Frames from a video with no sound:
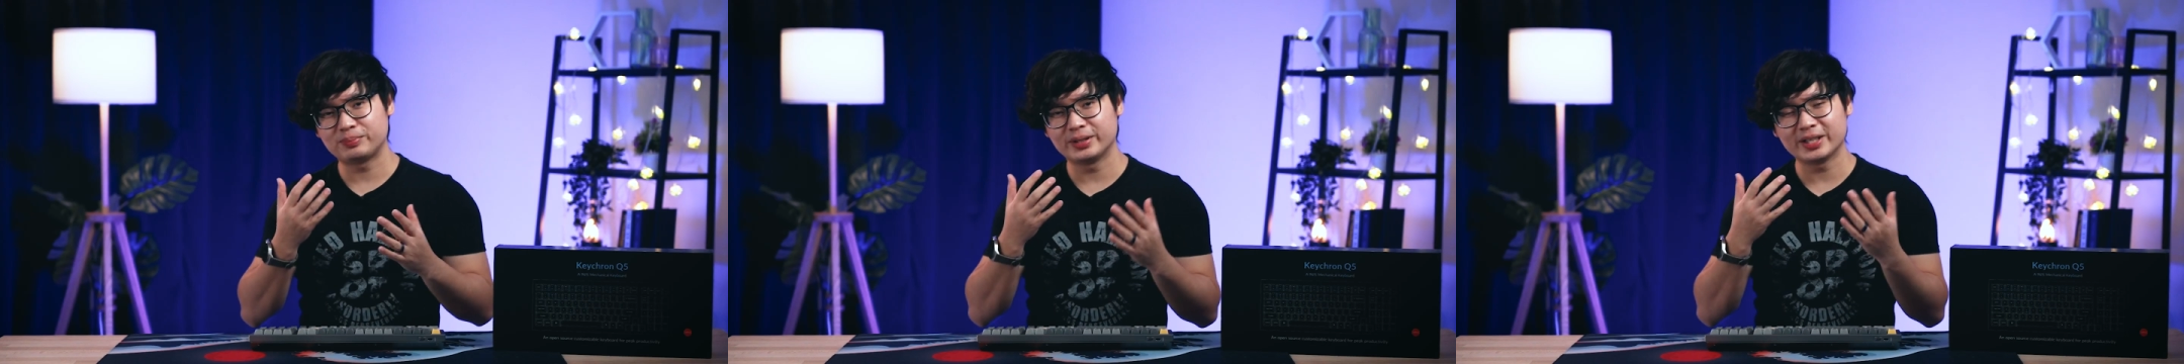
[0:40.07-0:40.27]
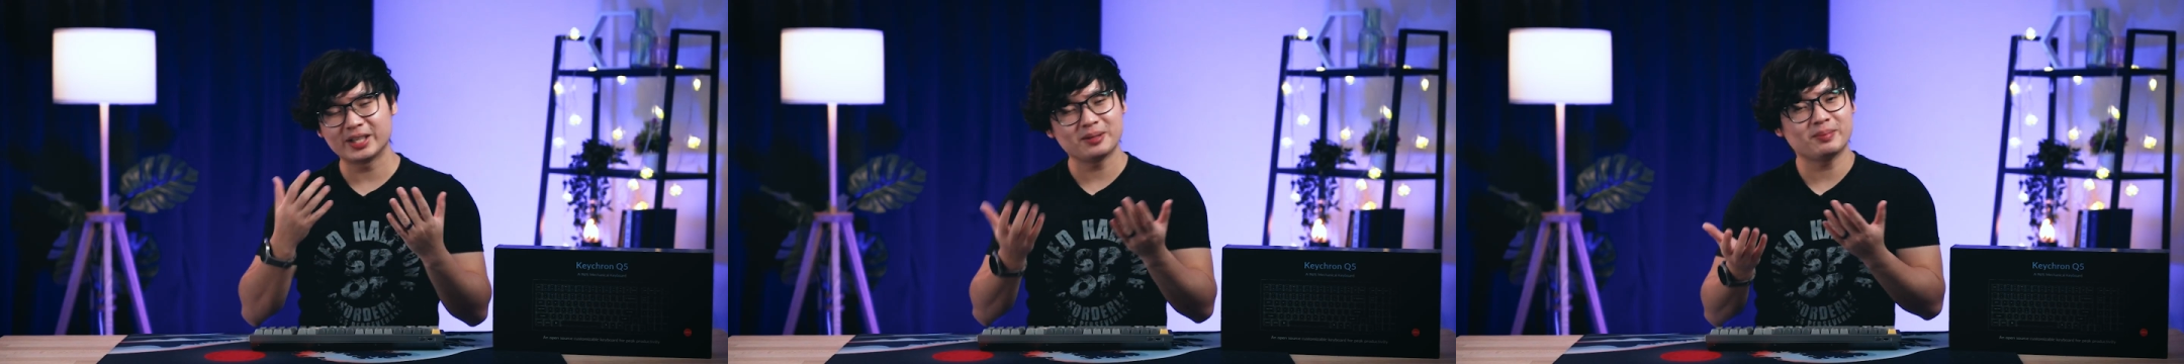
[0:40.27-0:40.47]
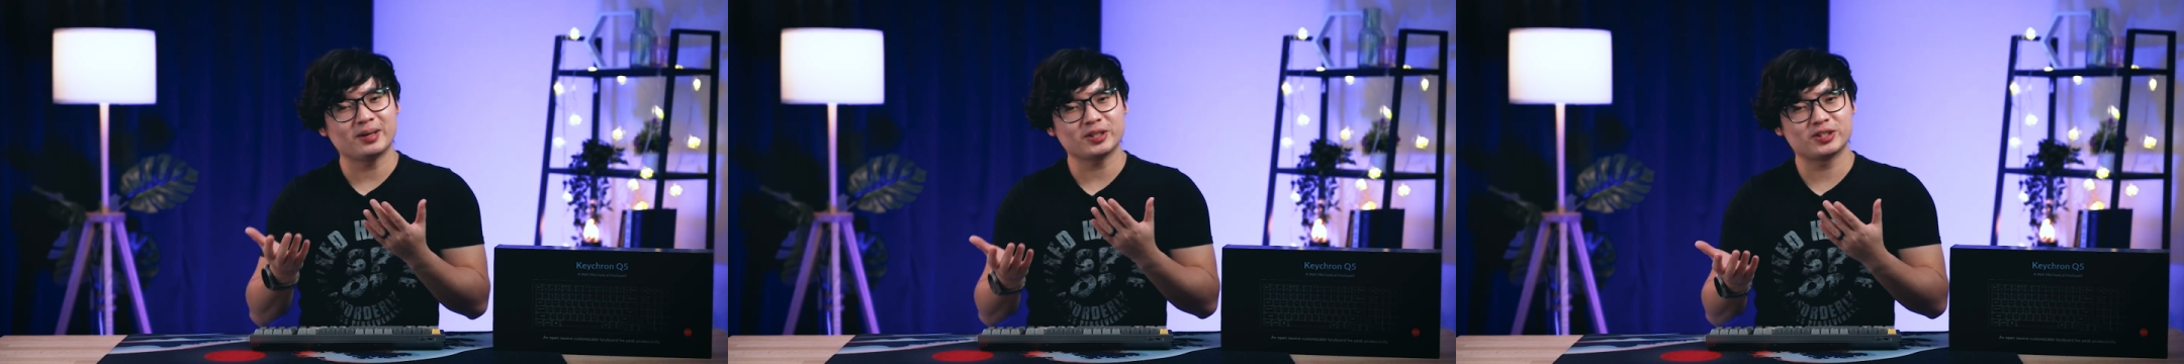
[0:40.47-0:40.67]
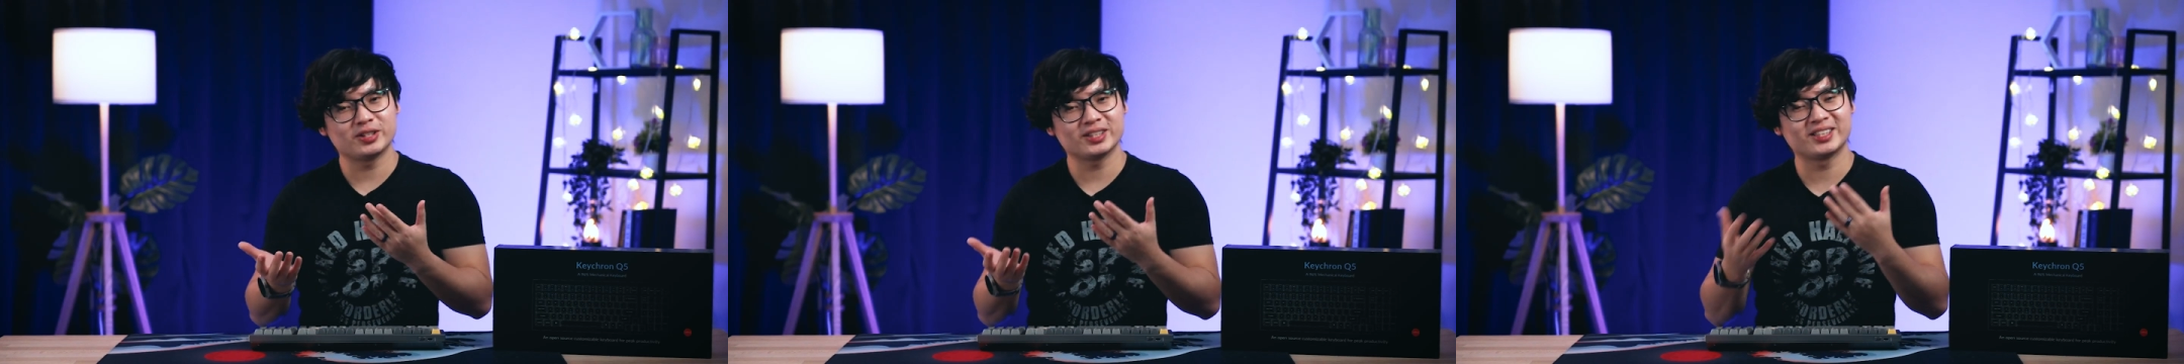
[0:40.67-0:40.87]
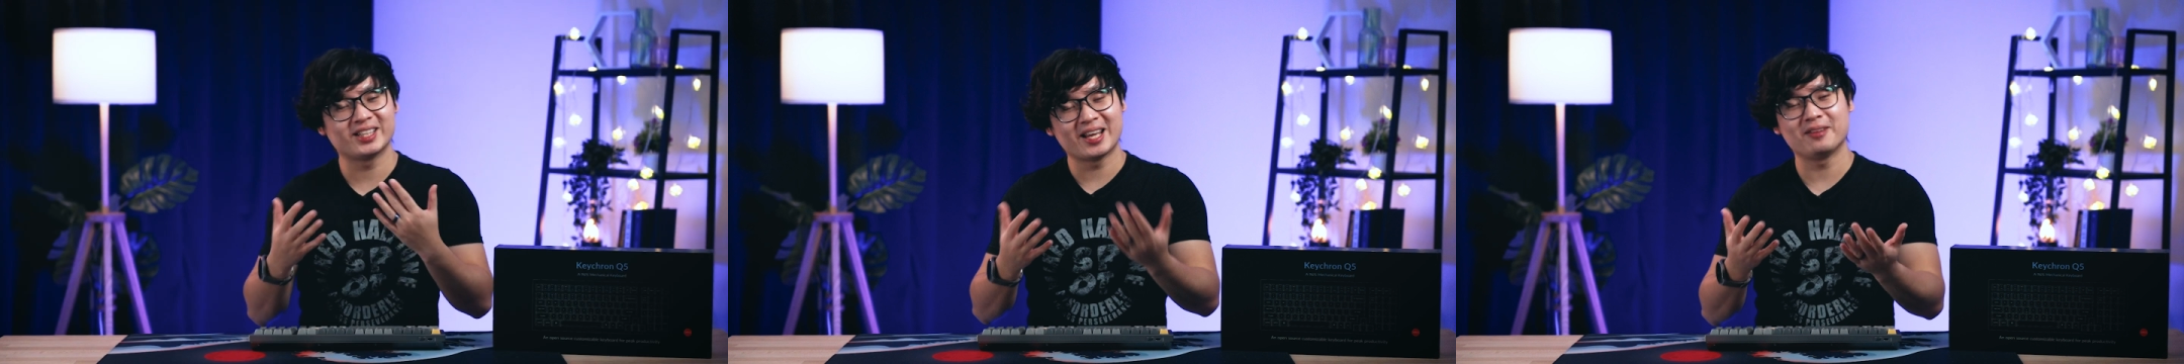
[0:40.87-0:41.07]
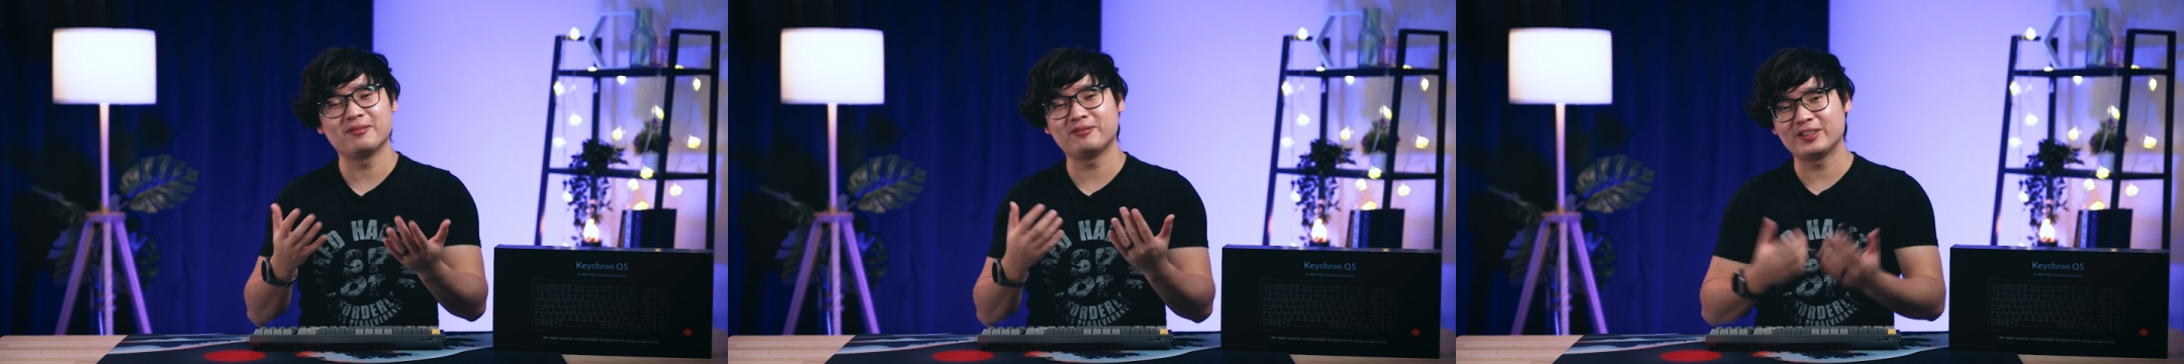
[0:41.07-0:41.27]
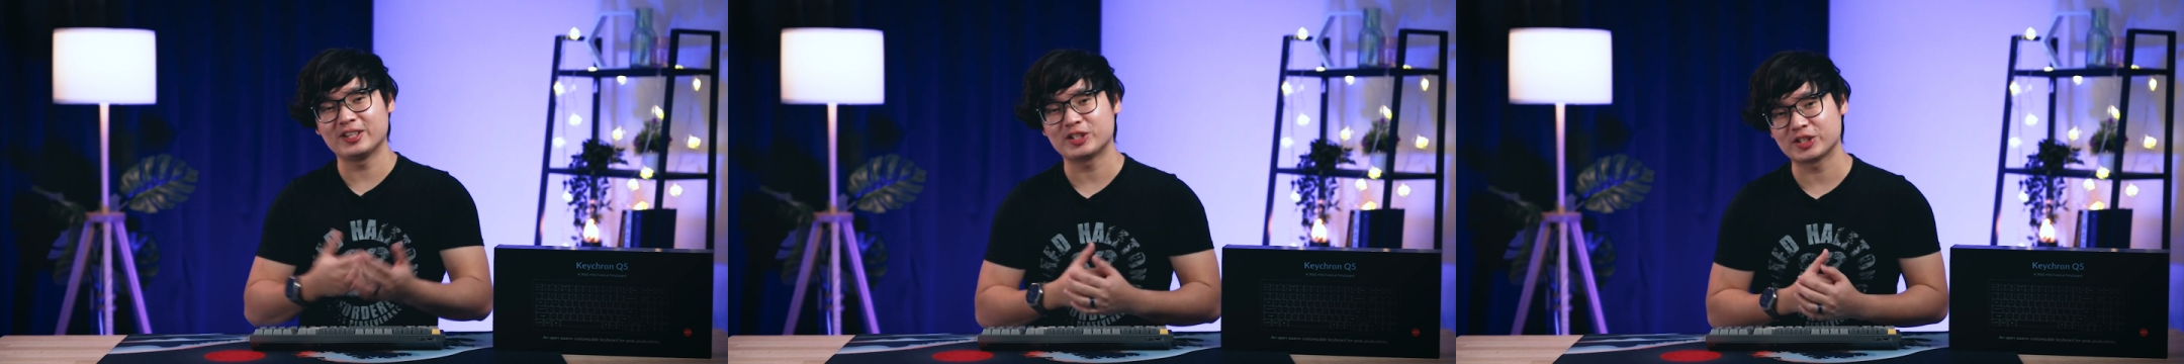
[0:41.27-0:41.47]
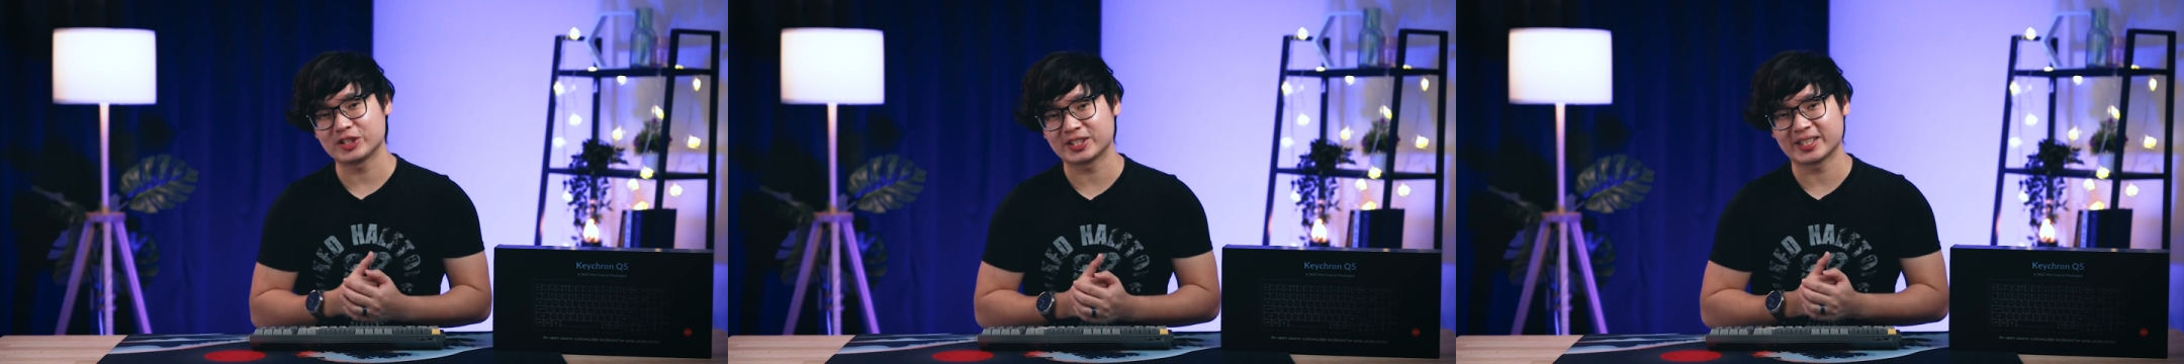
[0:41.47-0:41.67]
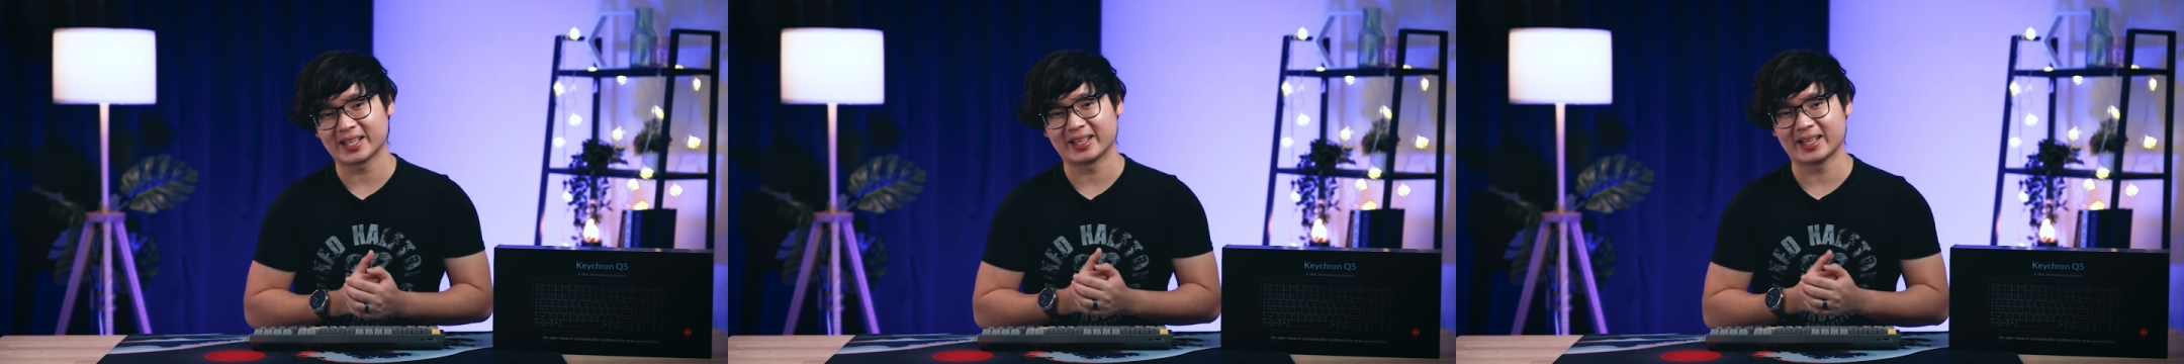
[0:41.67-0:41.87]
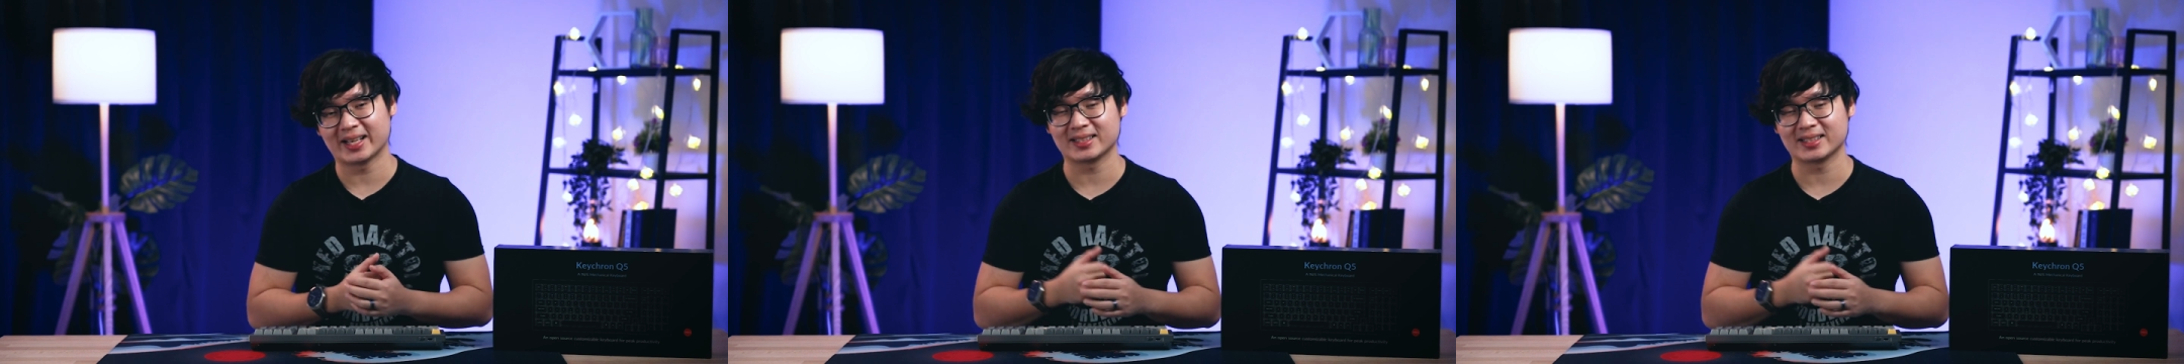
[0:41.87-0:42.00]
pretty much the same feature set